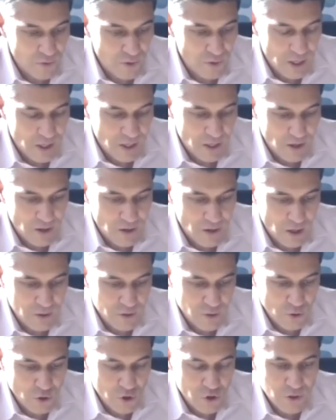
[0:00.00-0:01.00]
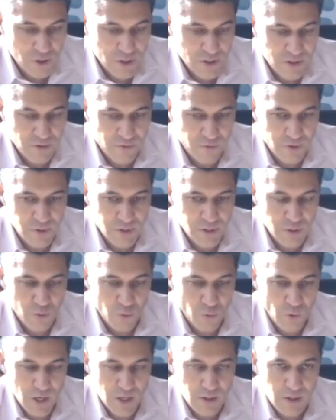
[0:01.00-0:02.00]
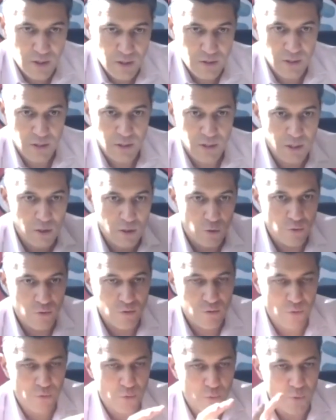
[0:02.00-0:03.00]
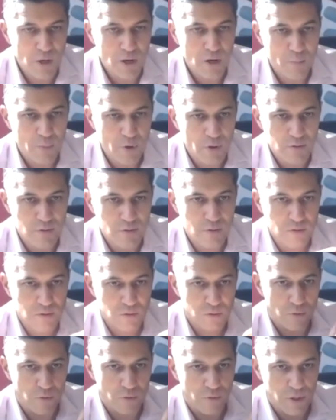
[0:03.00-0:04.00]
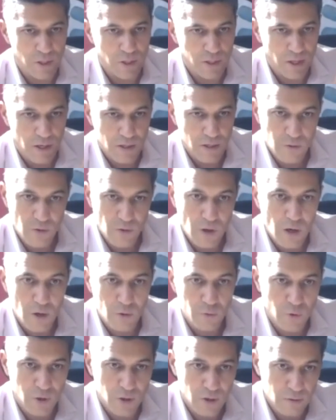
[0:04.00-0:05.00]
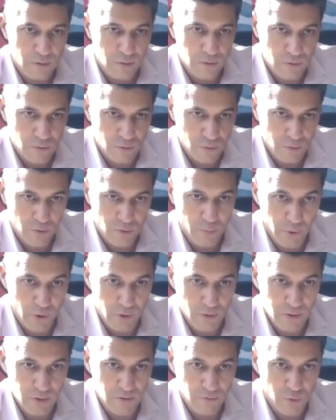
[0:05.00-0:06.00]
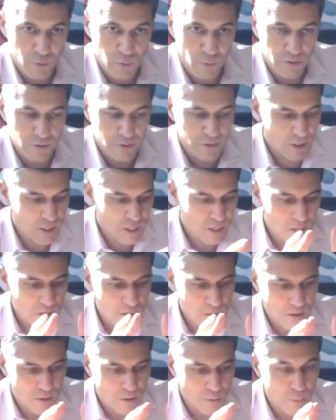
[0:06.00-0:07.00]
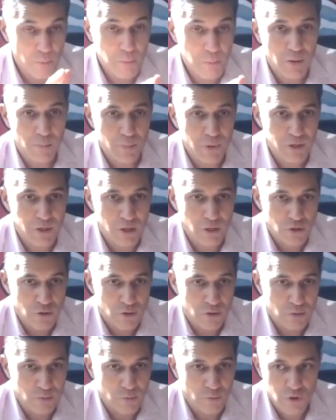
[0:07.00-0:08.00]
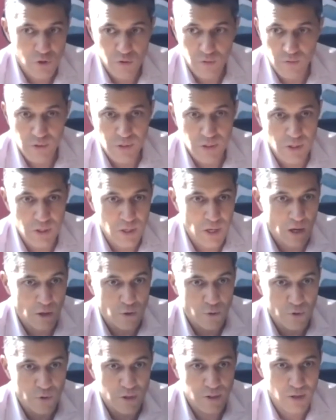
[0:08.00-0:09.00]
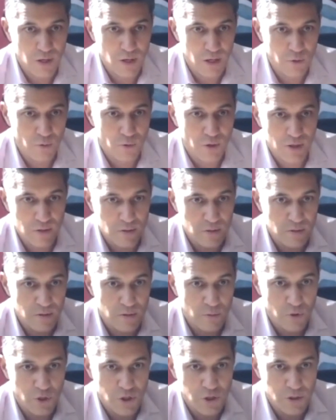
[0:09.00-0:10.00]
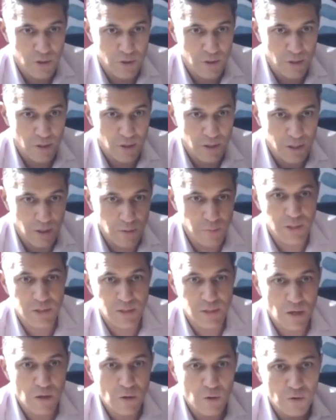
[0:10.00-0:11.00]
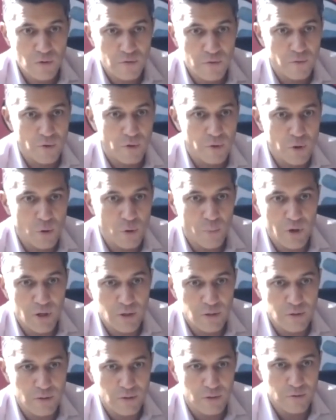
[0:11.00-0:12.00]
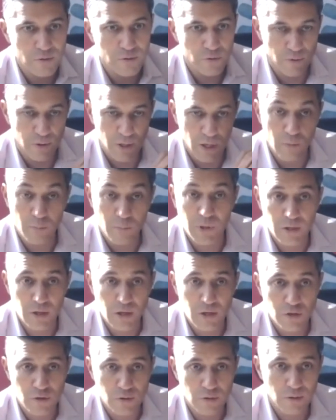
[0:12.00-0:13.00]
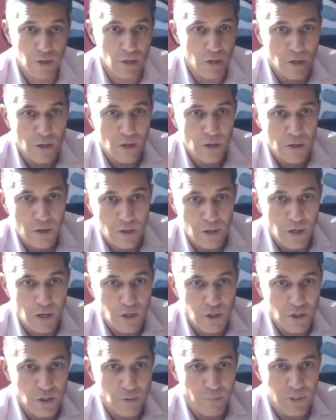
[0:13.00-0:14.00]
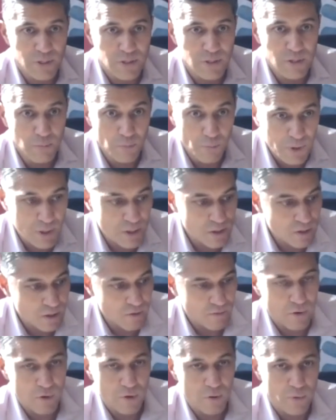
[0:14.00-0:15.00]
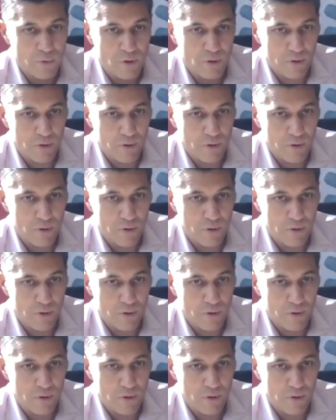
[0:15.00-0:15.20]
our solution is different in a way that it includes the three elements. So it has the hardware, so the pods, if you want, the mobile application, which you see Android, iOS, which can be tailored for the operator. So that application can actually be simply available